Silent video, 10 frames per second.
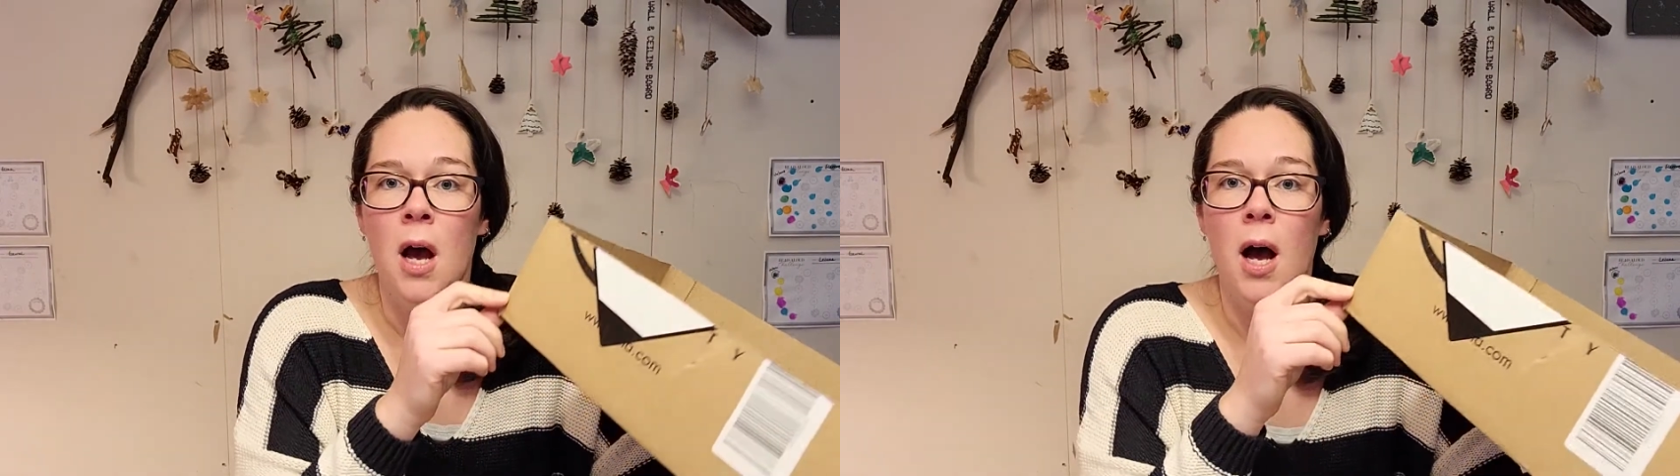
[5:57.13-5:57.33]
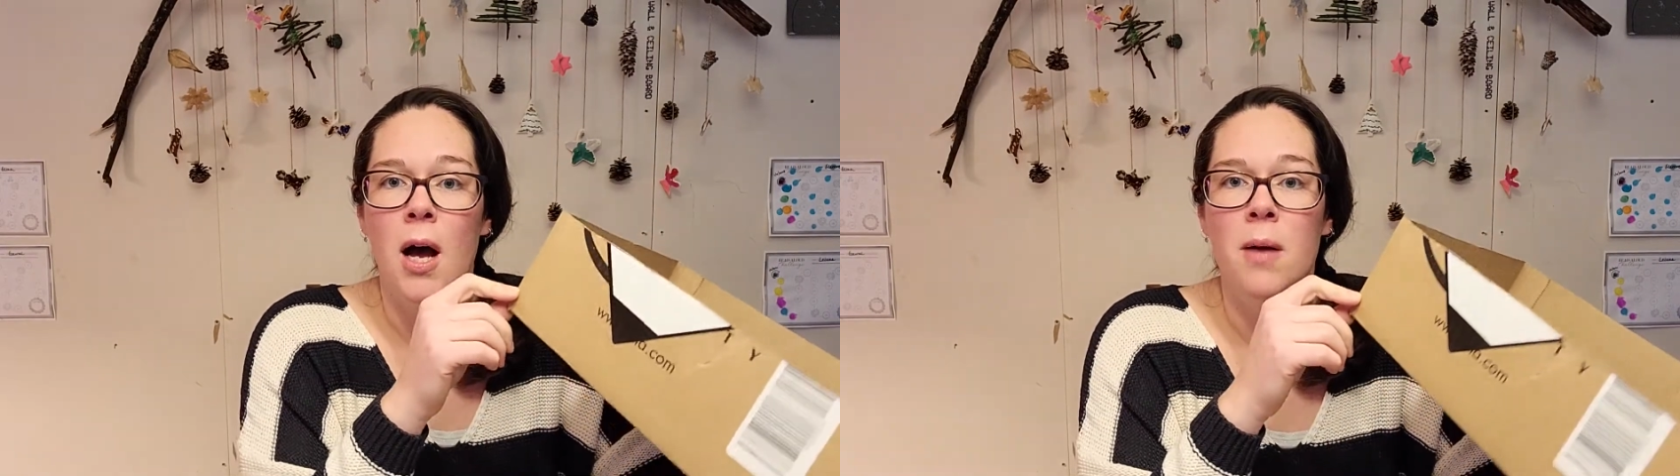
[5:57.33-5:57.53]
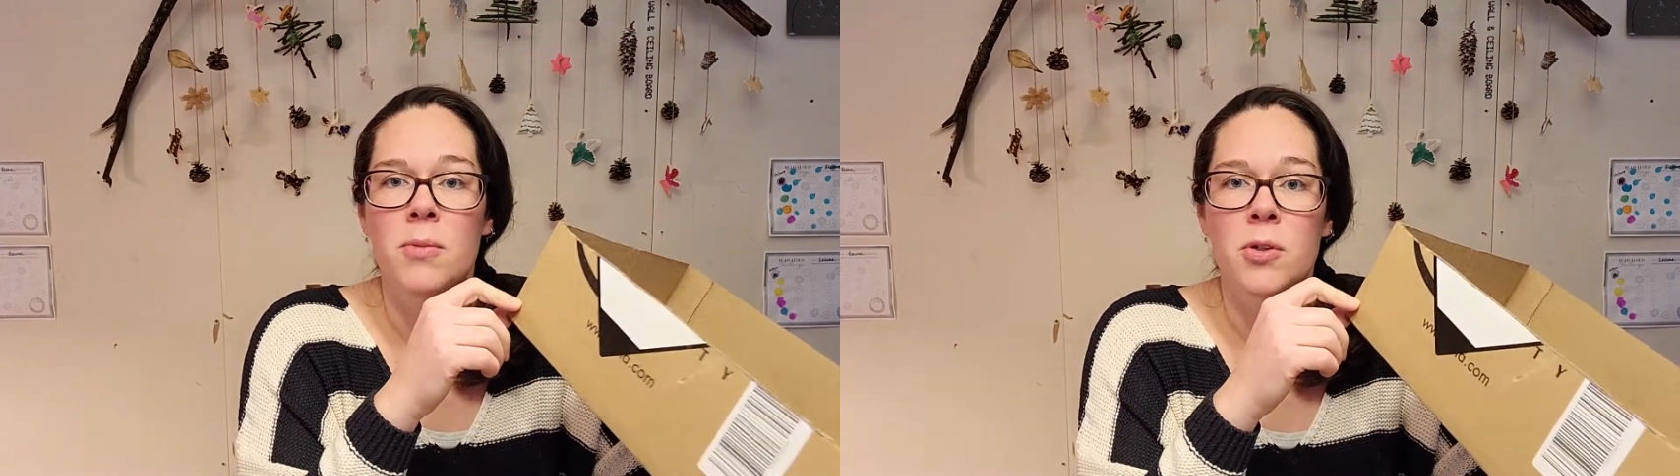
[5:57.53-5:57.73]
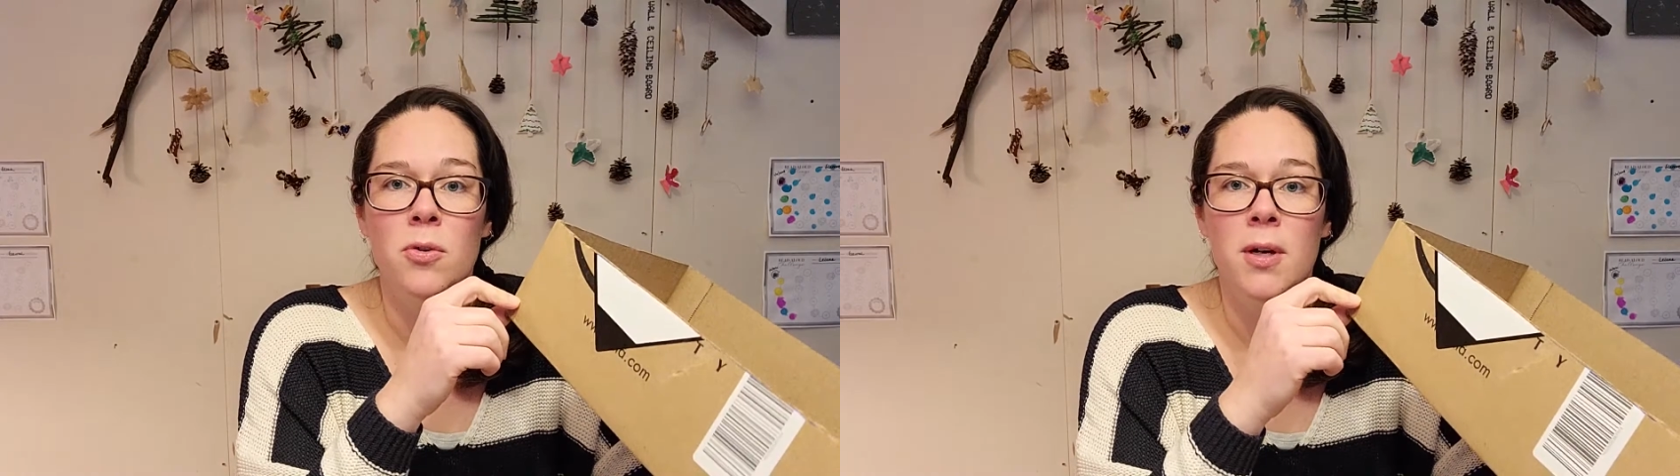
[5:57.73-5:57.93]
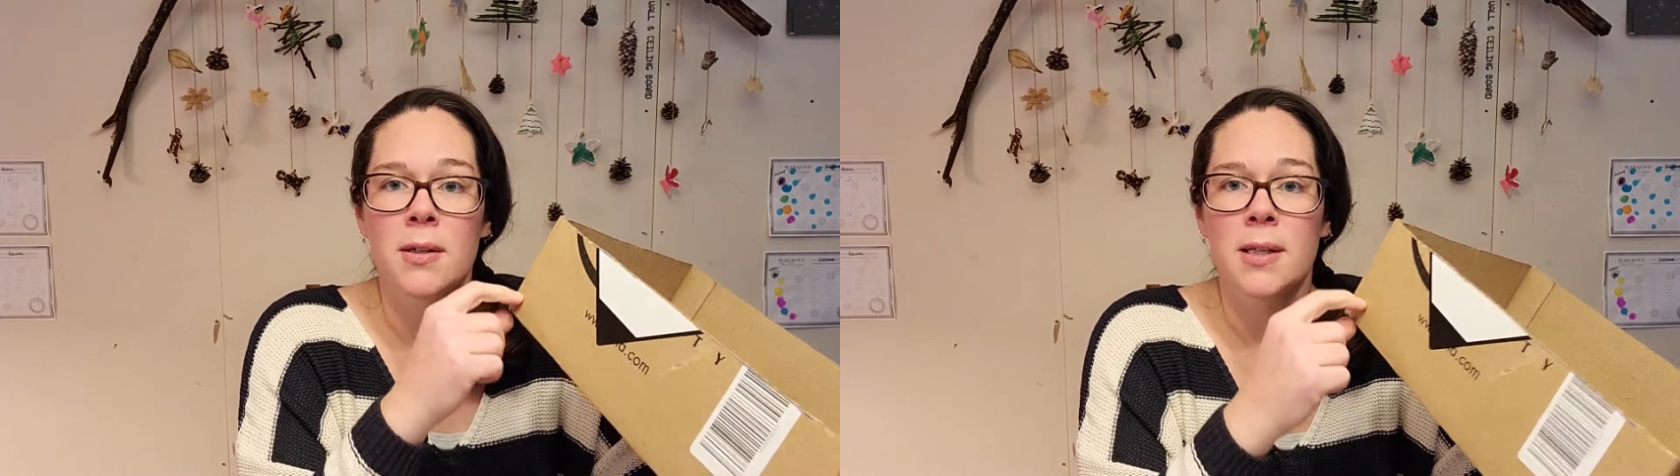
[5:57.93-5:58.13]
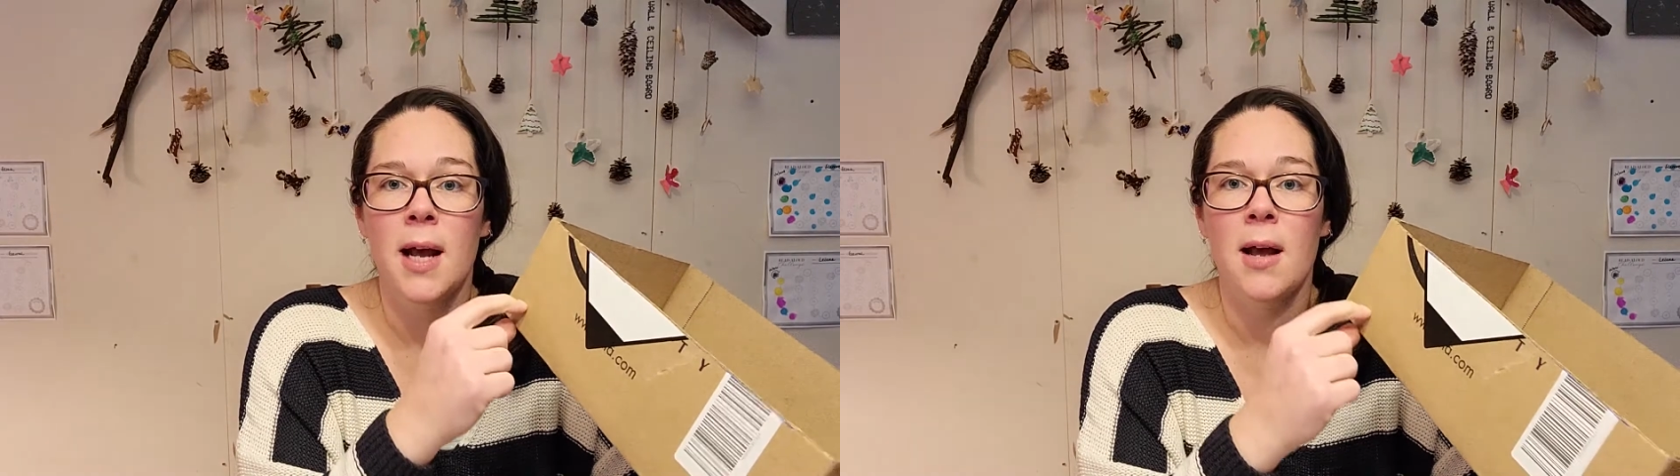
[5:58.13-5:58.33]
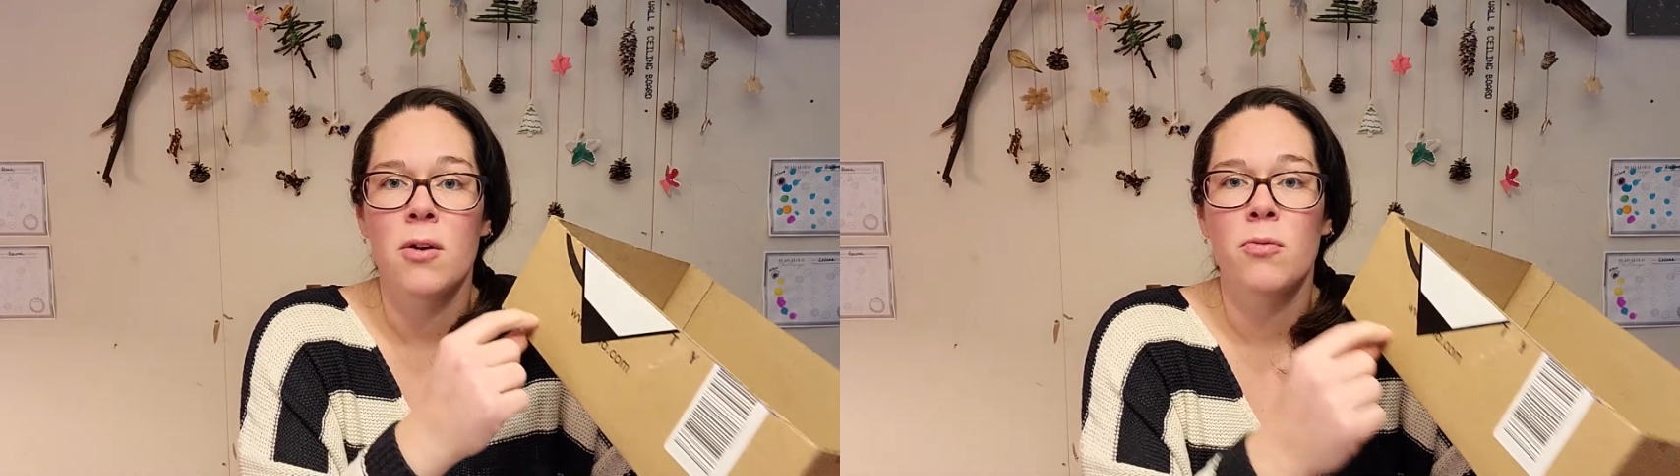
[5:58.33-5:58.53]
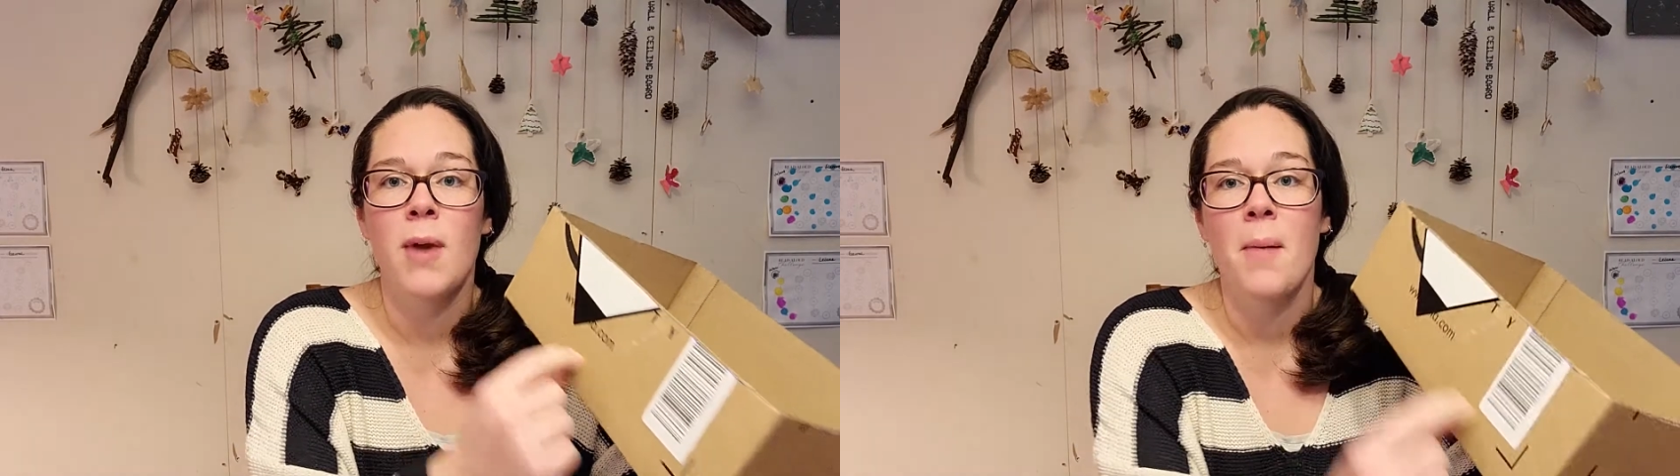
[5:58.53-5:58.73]
tutorials on how
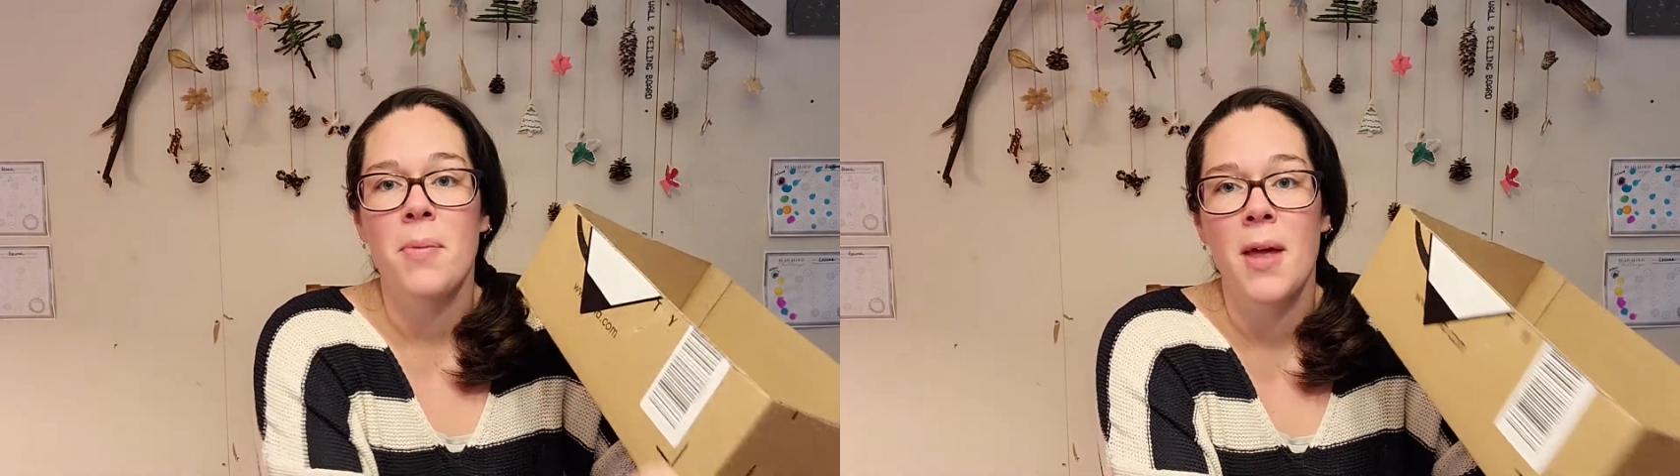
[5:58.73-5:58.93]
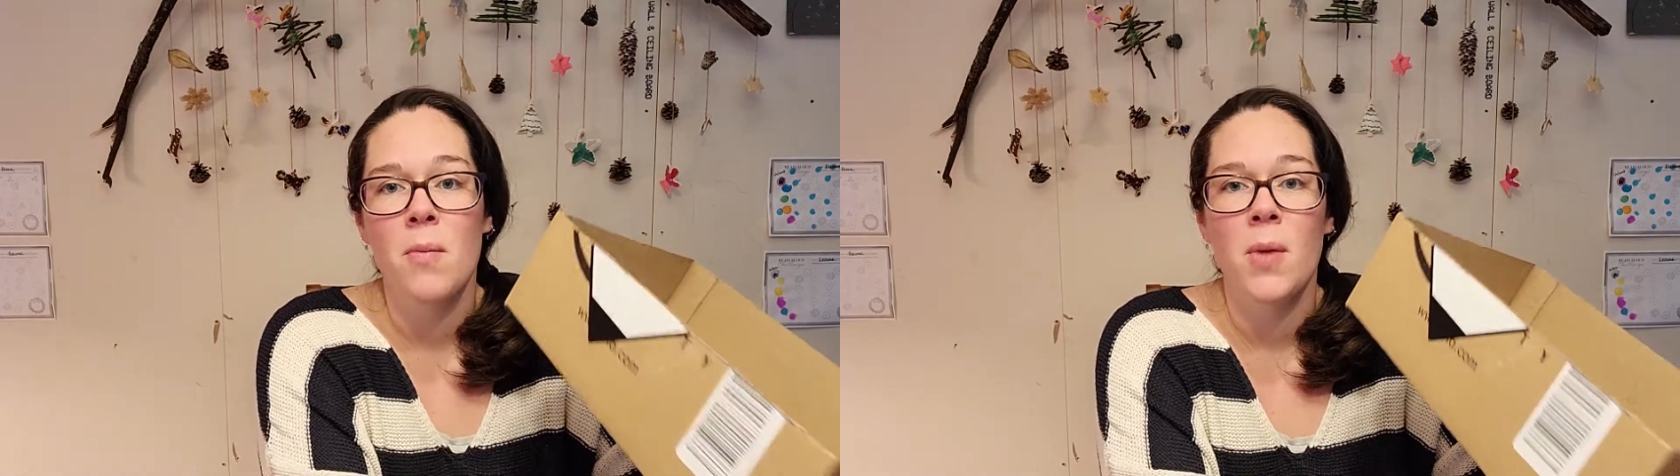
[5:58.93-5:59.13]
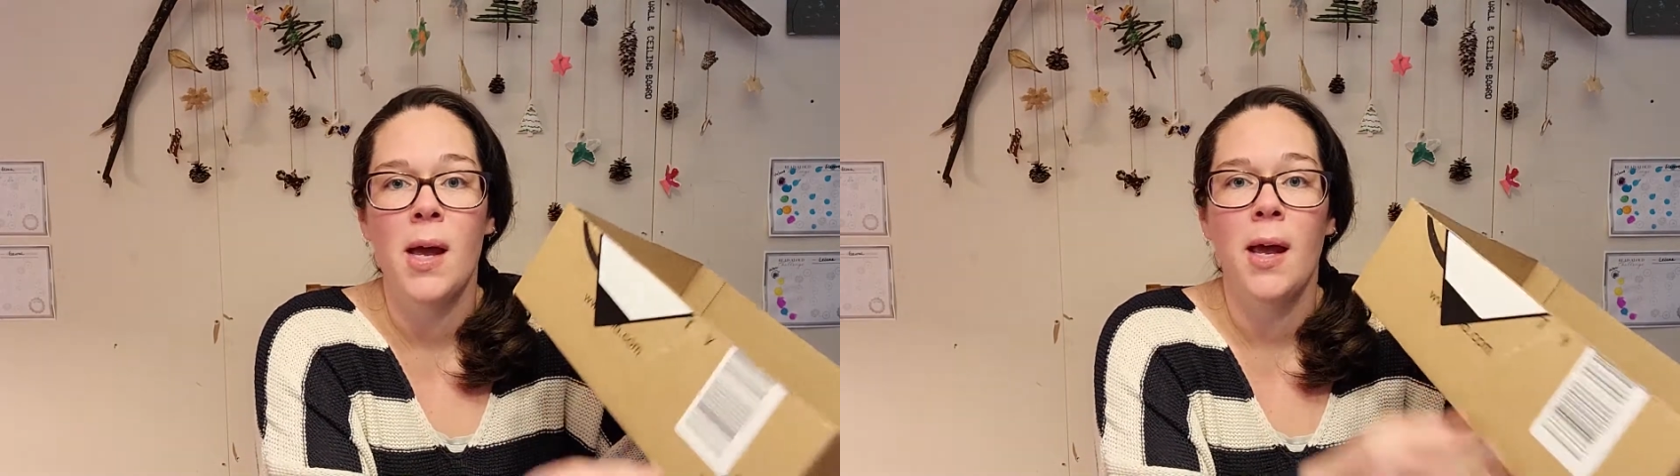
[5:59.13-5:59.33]
to wrap them